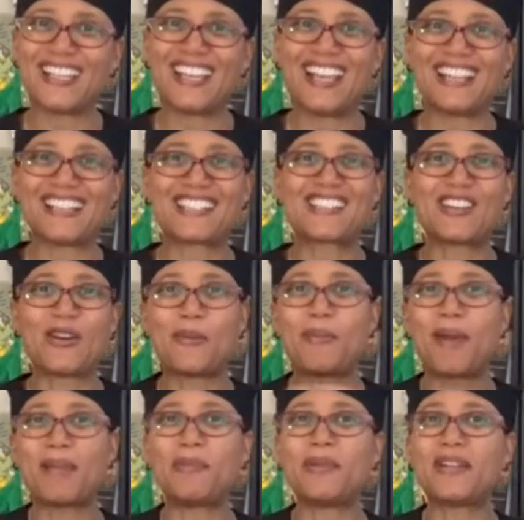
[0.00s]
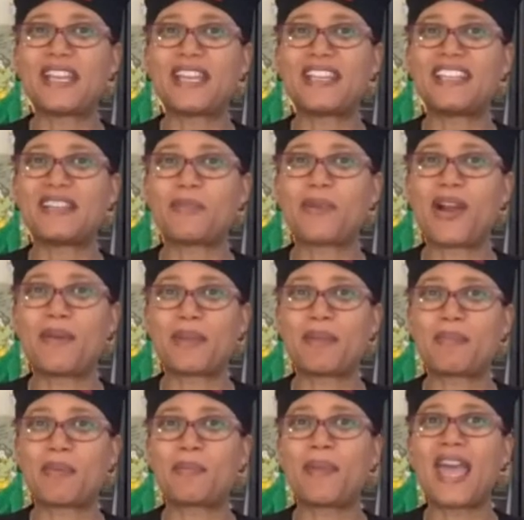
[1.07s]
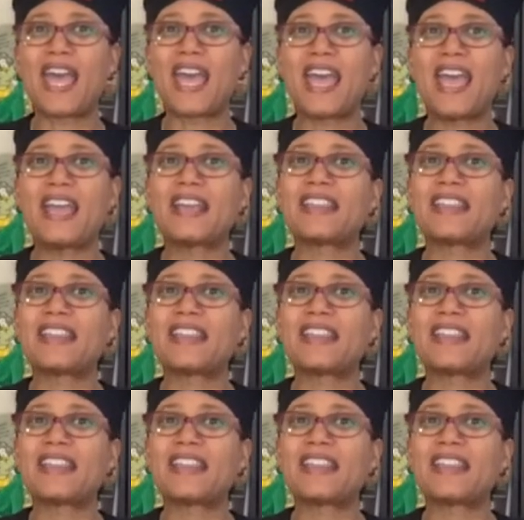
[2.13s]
And so by putting it in the brown paper bag,